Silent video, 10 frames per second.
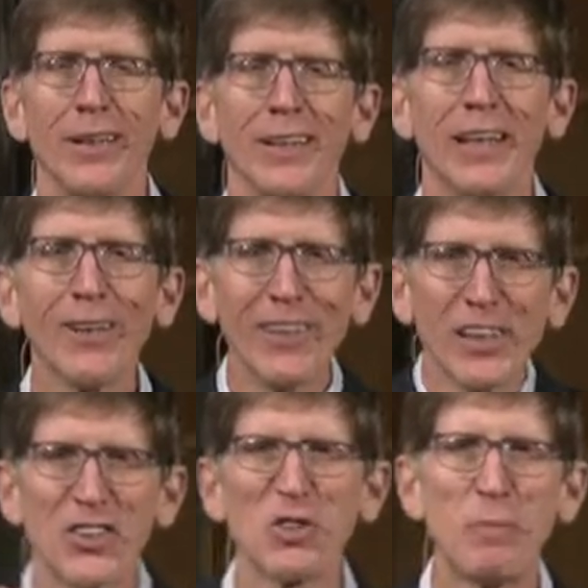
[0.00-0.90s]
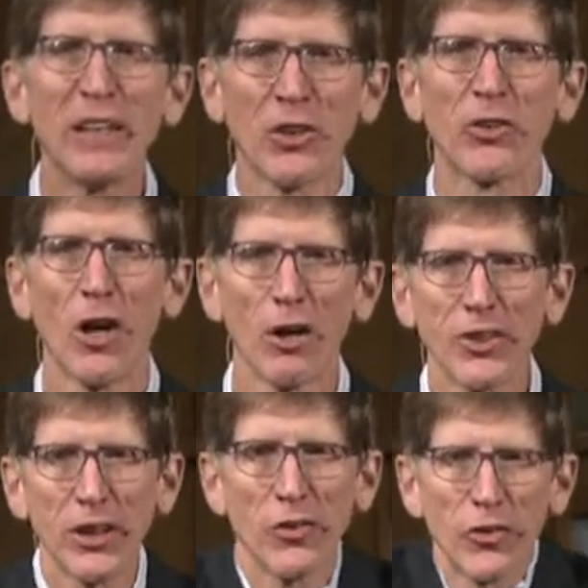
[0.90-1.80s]
Here he is, he's being
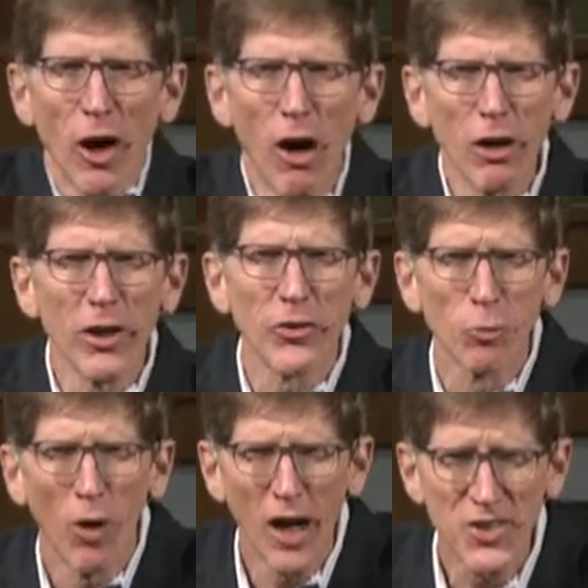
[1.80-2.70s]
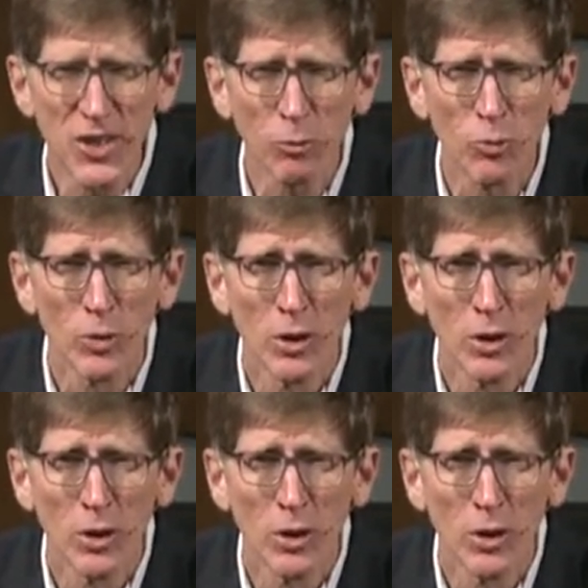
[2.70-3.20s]
assaulted, and Saul is watching